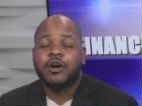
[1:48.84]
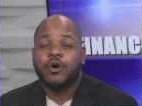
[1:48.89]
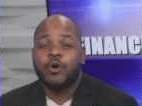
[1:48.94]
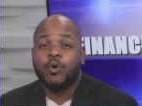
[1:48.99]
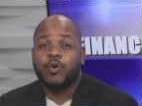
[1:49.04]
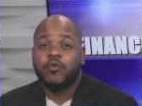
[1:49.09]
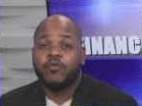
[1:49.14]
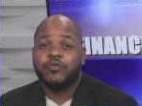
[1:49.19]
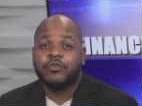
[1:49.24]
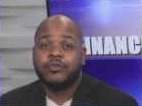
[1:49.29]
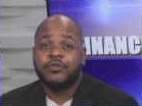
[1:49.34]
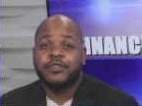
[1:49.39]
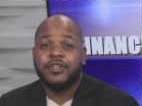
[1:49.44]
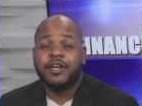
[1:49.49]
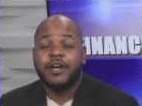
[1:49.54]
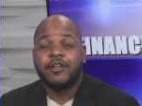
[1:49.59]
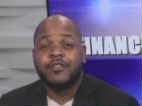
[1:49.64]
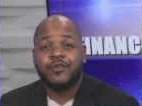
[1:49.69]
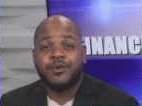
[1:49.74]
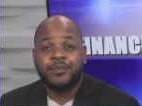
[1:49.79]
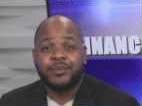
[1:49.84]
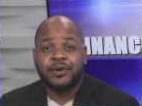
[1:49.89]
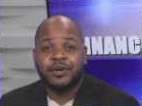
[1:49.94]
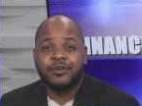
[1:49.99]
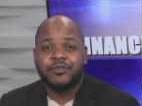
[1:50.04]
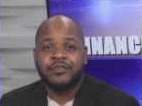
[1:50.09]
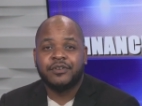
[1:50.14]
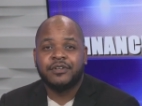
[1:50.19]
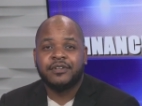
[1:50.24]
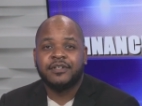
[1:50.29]
over the other
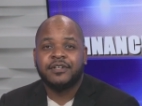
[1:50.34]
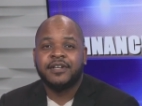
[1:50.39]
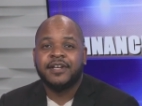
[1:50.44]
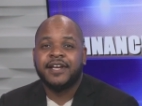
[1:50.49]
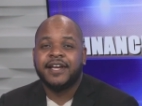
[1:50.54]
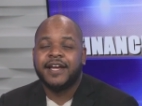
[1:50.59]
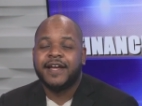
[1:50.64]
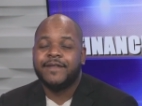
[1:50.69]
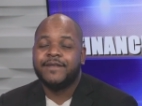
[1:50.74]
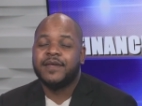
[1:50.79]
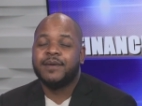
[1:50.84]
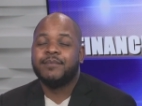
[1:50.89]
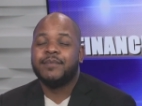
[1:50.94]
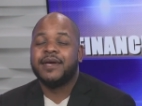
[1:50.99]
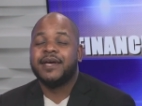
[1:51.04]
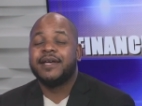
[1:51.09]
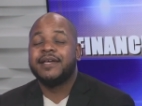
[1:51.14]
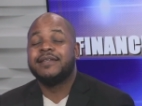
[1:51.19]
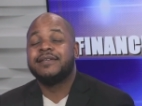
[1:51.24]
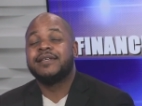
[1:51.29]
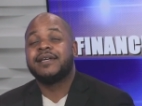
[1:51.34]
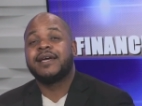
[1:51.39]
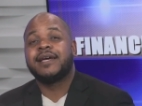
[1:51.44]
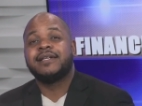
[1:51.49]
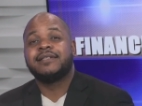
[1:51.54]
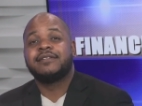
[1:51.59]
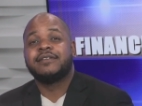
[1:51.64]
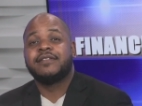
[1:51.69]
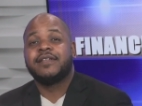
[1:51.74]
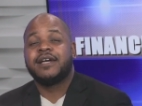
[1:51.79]
parent, and they may
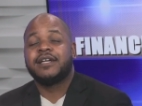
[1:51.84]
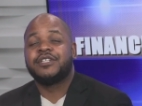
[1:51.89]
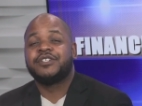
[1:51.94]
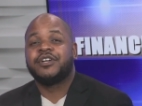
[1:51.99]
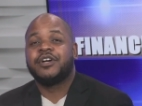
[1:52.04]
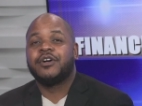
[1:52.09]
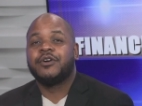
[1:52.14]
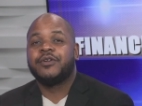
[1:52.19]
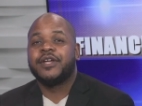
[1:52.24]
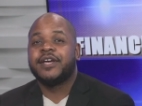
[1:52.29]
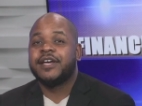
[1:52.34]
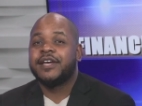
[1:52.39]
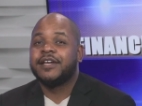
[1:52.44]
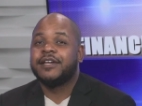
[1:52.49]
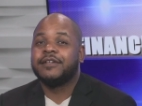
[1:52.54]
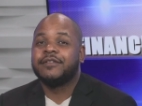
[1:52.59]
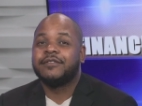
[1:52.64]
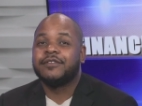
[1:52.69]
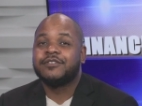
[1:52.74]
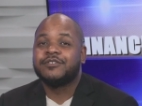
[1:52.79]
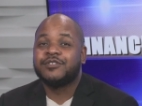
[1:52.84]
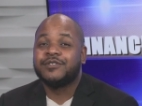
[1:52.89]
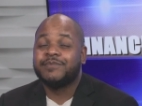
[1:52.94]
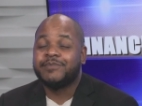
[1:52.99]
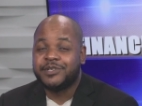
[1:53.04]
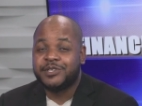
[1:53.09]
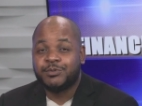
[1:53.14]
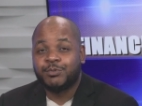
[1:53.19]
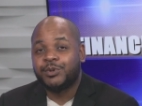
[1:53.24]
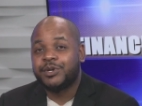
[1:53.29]
indicate to that child, hey, this is
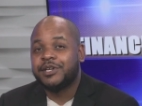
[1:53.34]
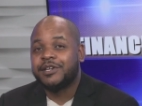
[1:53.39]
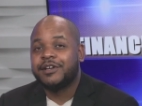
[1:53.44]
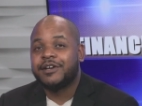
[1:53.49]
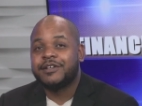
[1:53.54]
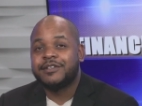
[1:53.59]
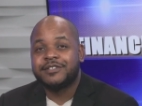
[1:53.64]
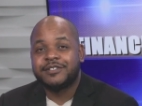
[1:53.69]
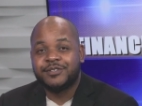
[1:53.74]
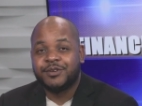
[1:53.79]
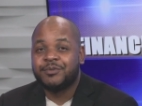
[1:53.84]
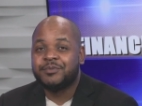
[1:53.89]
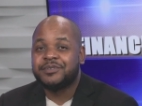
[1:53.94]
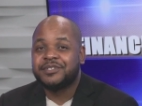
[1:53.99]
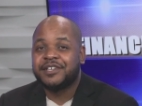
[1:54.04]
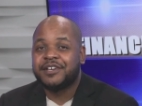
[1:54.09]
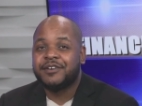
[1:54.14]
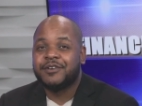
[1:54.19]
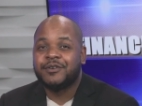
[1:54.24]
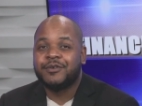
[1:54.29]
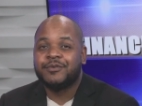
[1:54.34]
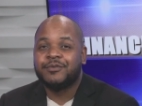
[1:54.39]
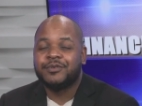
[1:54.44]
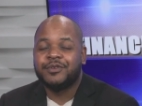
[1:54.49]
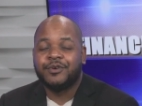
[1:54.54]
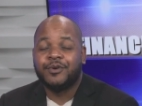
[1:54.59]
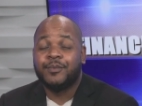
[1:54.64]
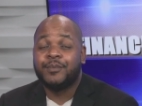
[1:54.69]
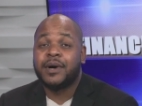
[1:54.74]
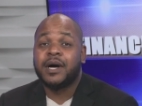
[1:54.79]
between us, don't tell
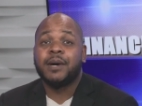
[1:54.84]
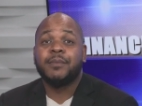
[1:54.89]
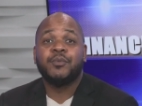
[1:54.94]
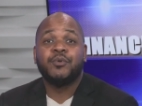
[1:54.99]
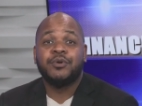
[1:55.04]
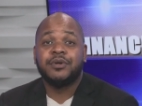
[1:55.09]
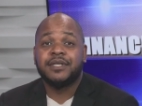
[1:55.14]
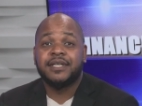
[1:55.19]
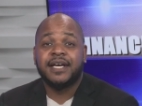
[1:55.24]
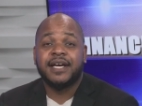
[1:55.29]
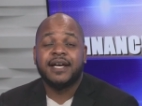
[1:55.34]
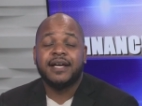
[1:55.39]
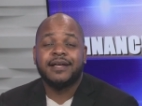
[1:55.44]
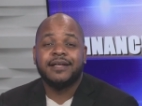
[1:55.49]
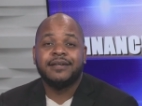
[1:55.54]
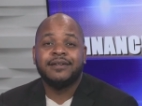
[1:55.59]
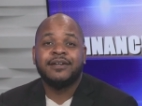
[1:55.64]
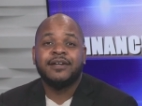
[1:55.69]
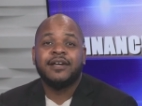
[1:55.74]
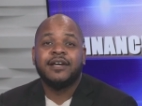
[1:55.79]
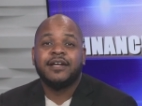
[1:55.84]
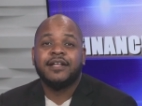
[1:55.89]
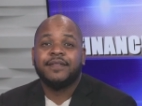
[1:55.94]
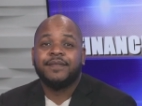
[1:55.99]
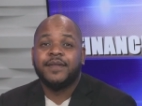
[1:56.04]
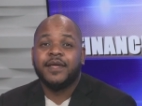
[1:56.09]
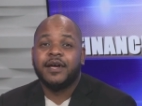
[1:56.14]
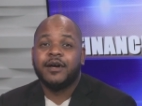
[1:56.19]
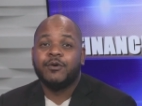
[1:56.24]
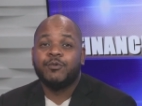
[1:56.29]
mom or dad
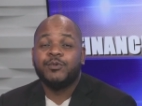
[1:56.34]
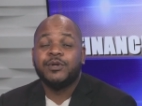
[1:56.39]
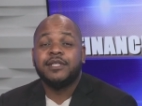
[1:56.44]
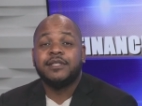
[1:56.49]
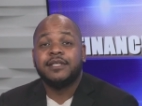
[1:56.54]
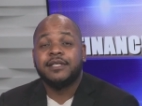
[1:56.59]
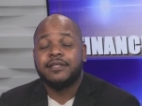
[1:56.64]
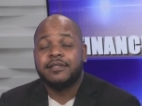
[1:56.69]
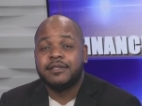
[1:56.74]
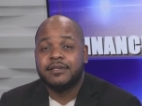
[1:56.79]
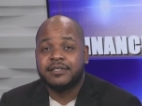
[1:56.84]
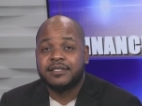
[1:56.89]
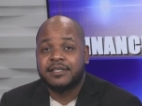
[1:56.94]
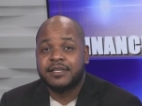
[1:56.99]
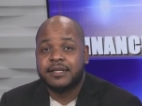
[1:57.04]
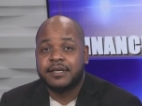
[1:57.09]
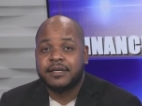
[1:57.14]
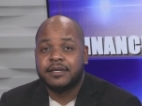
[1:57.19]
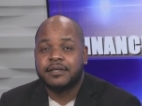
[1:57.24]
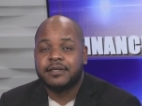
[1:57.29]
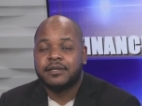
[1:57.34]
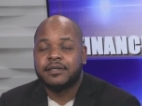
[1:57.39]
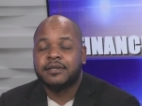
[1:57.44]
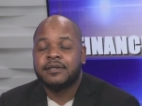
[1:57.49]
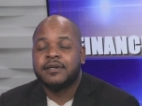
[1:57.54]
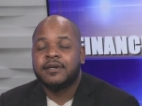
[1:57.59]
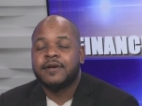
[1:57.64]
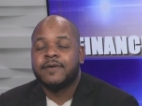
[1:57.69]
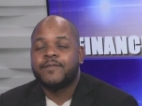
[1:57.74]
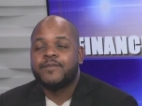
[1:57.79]
that we did this thing.
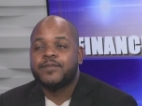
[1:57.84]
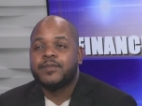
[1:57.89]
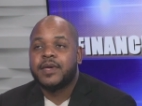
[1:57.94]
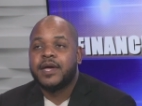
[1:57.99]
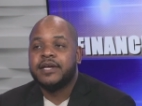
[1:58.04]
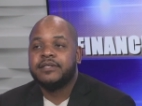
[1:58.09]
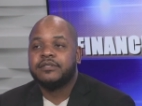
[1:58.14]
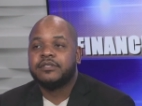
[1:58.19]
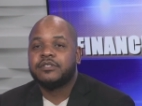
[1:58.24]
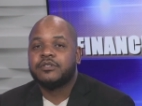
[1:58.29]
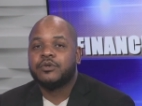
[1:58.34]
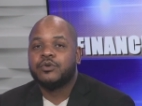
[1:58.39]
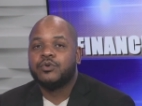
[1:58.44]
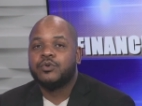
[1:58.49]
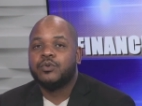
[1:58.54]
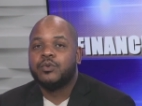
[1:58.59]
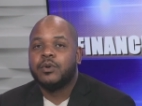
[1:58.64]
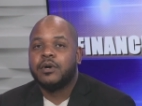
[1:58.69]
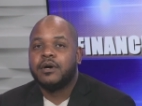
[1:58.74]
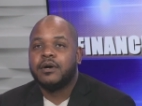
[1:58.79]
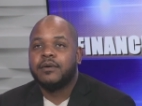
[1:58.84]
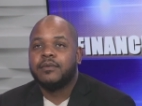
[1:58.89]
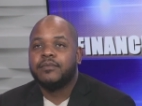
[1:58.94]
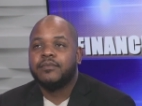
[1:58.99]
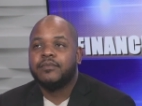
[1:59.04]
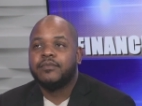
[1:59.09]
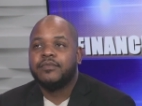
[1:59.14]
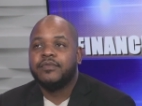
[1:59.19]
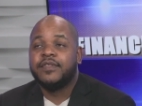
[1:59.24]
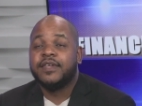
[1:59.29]
And
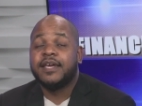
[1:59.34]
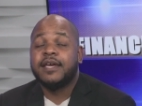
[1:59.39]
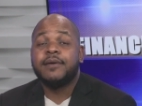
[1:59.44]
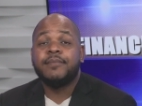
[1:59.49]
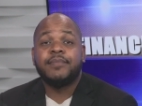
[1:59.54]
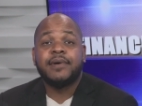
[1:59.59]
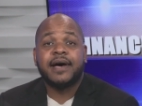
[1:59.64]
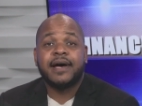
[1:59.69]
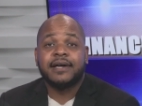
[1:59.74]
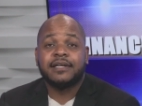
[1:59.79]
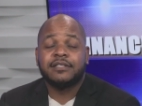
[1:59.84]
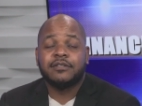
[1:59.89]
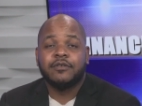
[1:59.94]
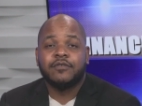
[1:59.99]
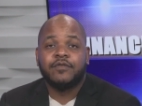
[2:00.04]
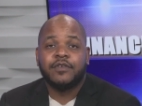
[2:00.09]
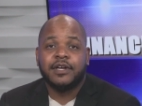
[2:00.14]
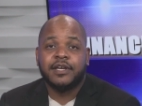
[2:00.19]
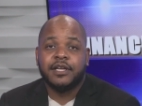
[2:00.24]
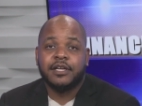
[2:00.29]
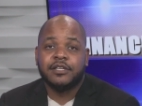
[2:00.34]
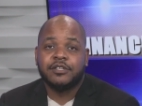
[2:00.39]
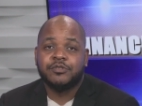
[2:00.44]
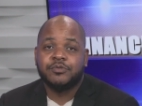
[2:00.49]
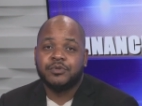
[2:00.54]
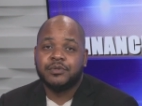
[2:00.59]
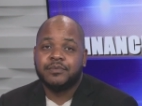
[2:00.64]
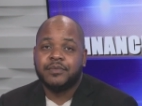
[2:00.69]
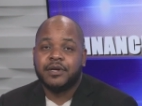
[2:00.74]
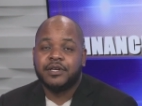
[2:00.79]
so the impact of
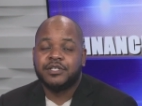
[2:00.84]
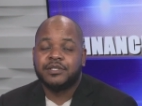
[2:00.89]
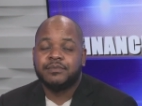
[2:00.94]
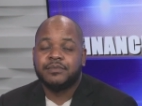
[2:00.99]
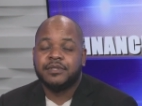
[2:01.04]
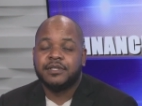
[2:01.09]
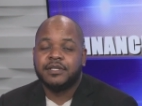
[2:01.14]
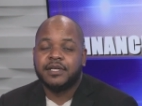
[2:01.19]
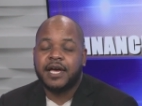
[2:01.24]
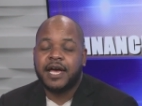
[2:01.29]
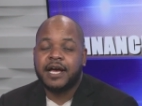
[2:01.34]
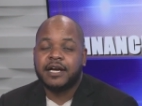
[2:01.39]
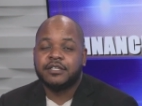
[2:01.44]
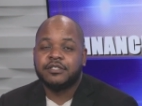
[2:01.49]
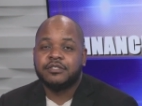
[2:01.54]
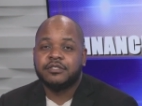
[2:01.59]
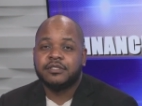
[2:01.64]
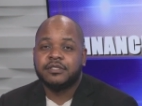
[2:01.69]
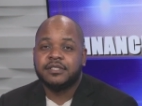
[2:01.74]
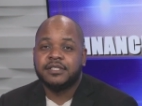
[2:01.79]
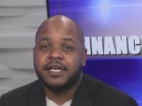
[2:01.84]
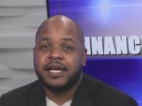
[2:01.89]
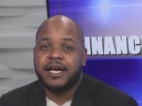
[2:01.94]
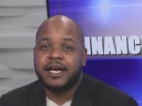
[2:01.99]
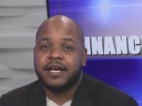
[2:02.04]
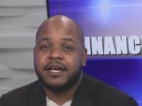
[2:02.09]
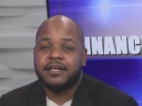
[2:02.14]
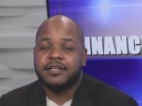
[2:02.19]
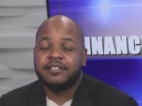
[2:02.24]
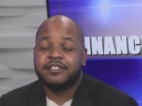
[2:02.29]
financial enmeshment actually
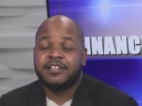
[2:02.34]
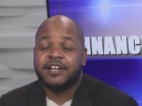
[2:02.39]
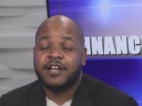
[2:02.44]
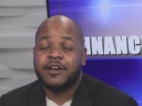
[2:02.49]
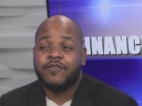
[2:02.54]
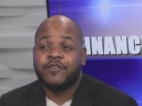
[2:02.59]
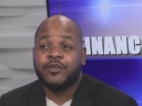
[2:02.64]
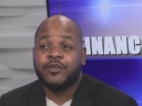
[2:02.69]
has kind of